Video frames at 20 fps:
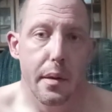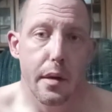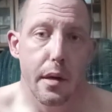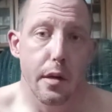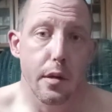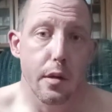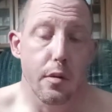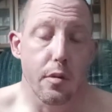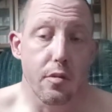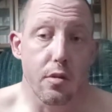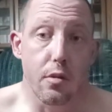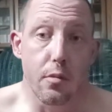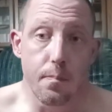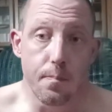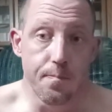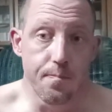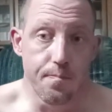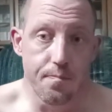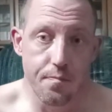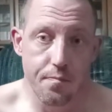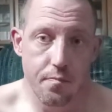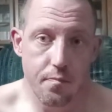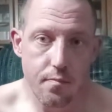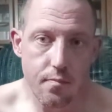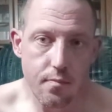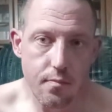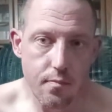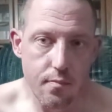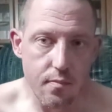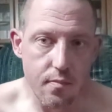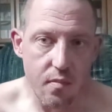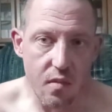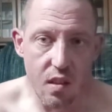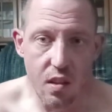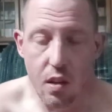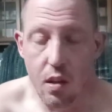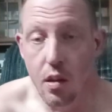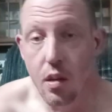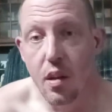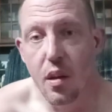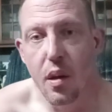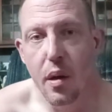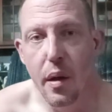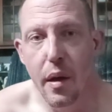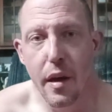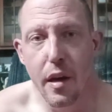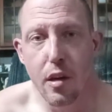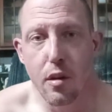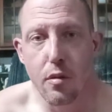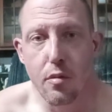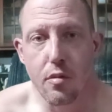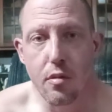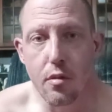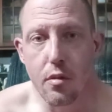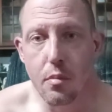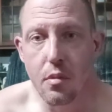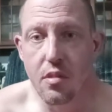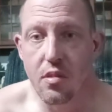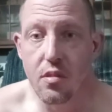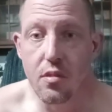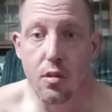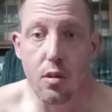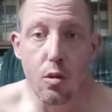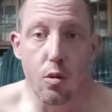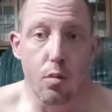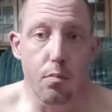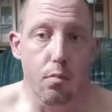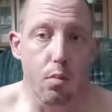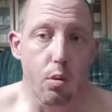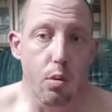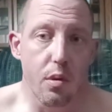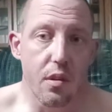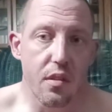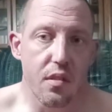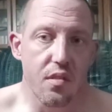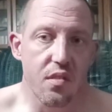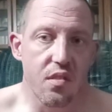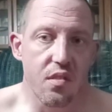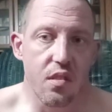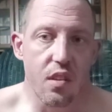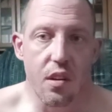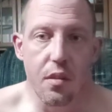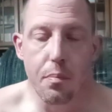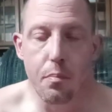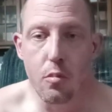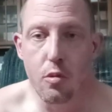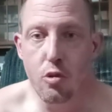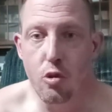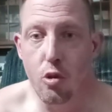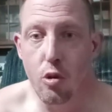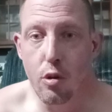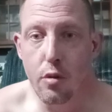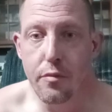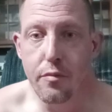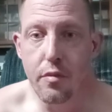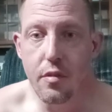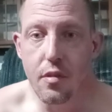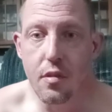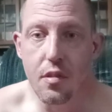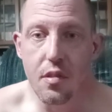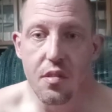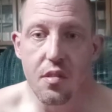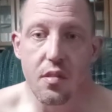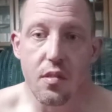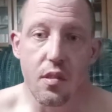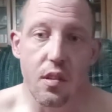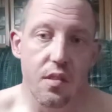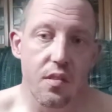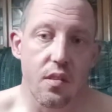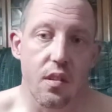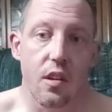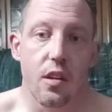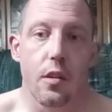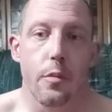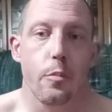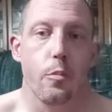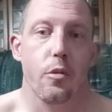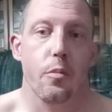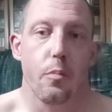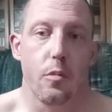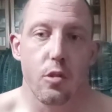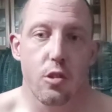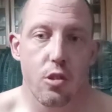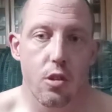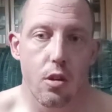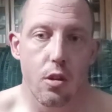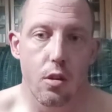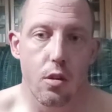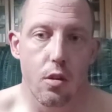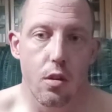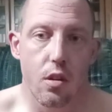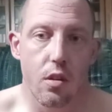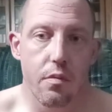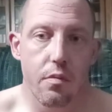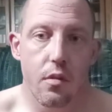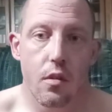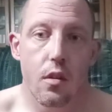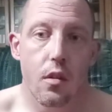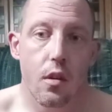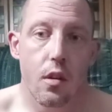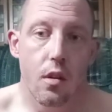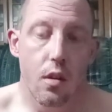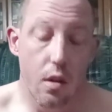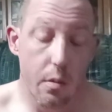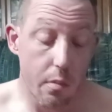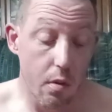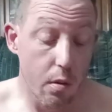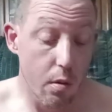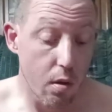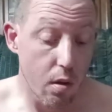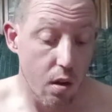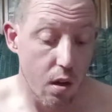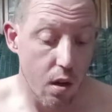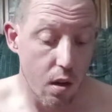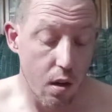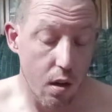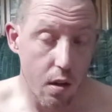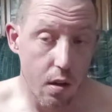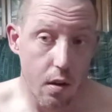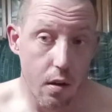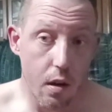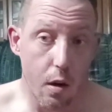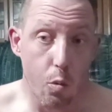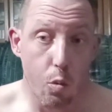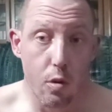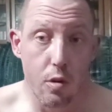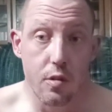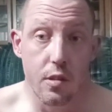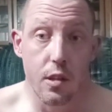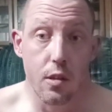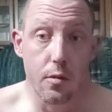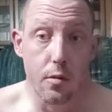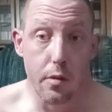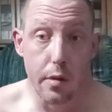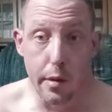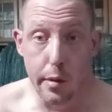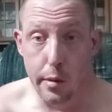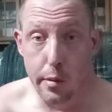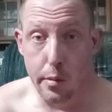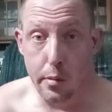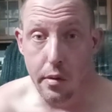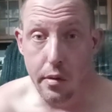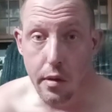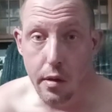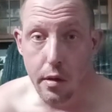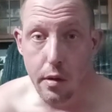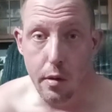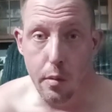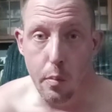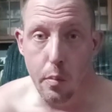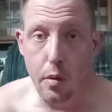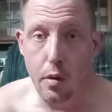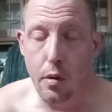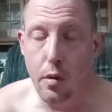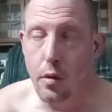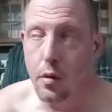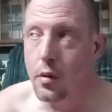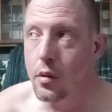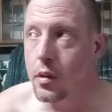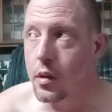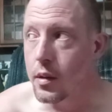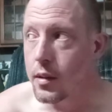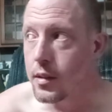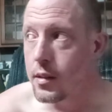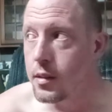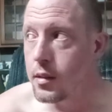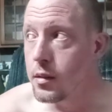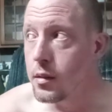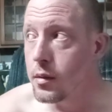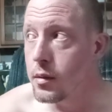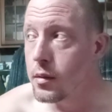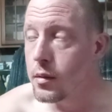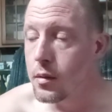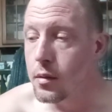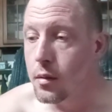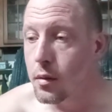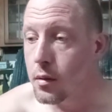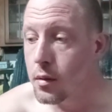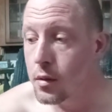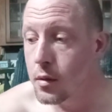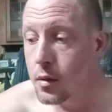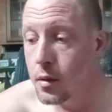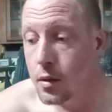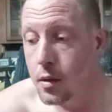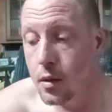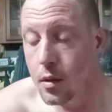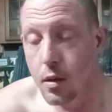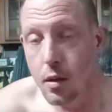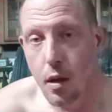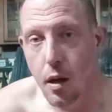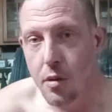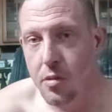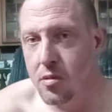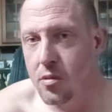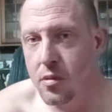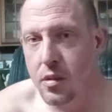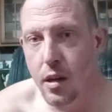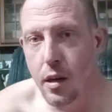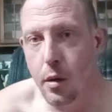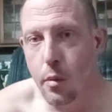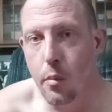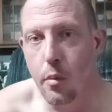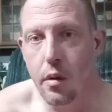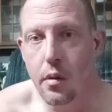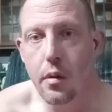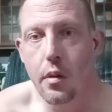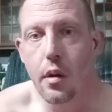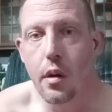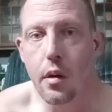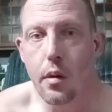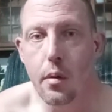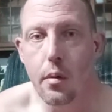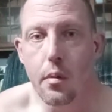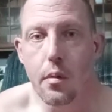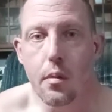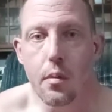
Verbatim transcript: Hey YouTube. Hey YouTube, this is your homeboy Seth Martial Arts Fitness. Yes, I am shirt off. I'm a little hot. I worked on the grill today at work and I still can't wind down.